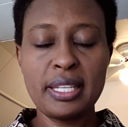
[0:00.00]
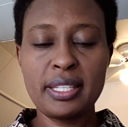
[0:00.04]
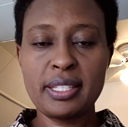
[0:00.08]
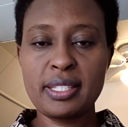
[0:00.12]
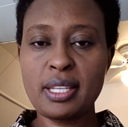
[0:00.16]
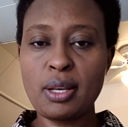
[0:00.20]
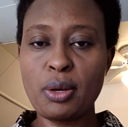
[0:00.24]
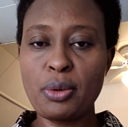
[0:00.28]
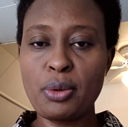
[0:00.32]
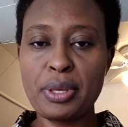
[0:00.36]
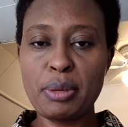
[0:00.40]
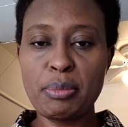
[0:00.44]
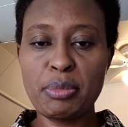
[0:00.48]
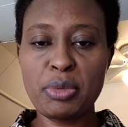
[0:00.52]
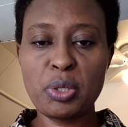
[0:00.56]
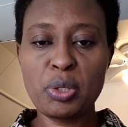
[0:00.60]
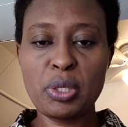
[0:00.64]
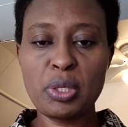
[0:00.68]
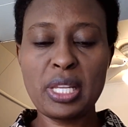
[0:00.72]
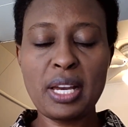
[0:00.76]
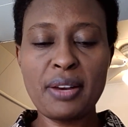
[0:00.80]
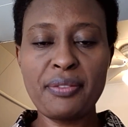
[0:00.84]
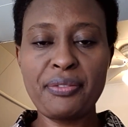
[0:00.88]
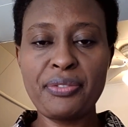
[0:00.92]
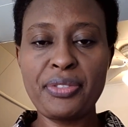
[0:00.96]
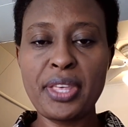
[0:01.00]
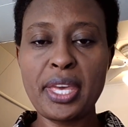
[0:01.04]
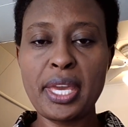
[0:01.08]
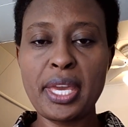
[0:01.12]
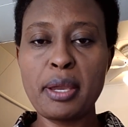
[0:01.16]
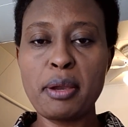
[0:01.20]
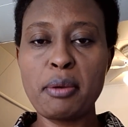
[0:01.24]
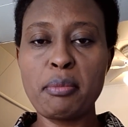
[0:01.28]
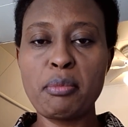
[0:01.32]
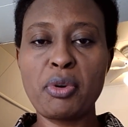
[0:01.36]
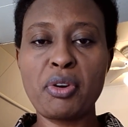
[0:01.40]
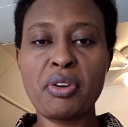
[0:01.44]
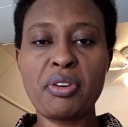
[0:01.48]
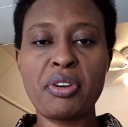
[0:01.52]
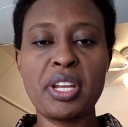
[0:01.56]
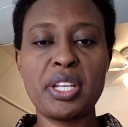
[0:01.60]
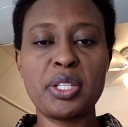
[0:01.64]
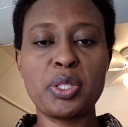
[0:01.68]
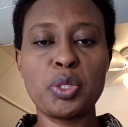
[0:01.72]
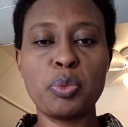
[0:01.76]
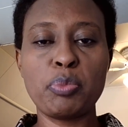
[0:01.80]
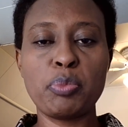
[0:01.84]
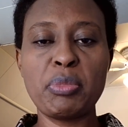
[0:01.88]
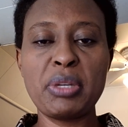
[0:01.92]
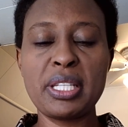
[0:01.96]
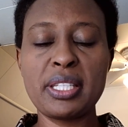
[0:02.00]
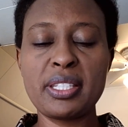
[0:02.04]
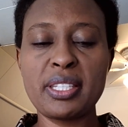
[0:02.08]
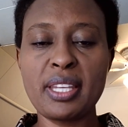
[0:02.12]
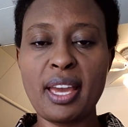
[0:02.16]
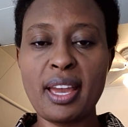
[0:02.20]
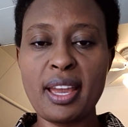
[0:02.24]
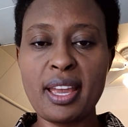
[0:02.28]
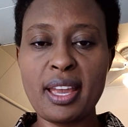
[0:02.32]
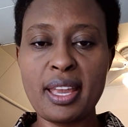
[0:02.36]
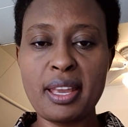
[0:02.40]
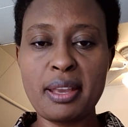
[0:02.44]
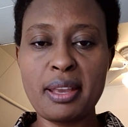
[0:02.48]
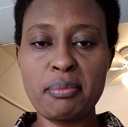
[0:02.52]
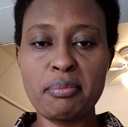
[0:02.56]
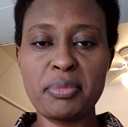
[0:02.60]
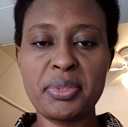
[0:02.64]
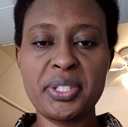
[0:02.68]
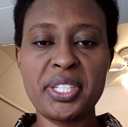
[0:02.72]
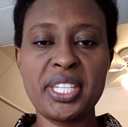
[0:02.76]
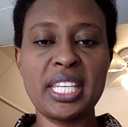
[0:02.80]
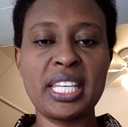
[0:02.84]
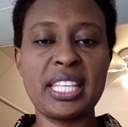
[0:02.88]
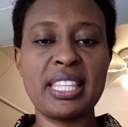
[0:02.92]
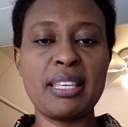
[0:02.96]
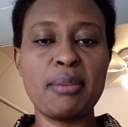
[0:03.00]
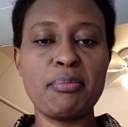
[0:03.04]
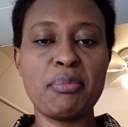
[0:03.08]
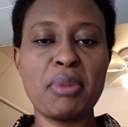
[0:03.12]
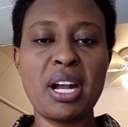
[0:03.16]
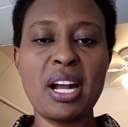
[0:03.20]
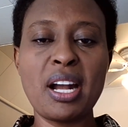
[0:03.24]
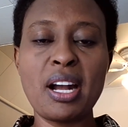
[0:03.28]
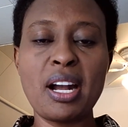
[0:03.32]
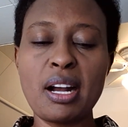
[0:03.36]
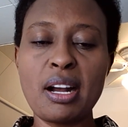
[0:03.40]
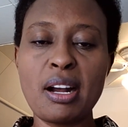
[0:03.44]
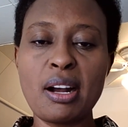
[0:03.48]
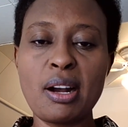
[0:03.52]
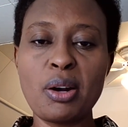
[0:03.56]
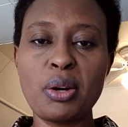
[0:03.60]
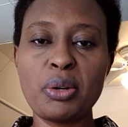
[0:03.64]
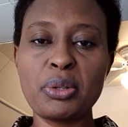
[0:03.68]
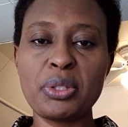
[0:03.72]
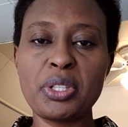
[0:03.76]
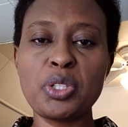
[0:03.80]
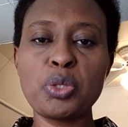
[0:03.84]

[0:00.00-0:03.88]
Tell them you love them, create me time, take them out.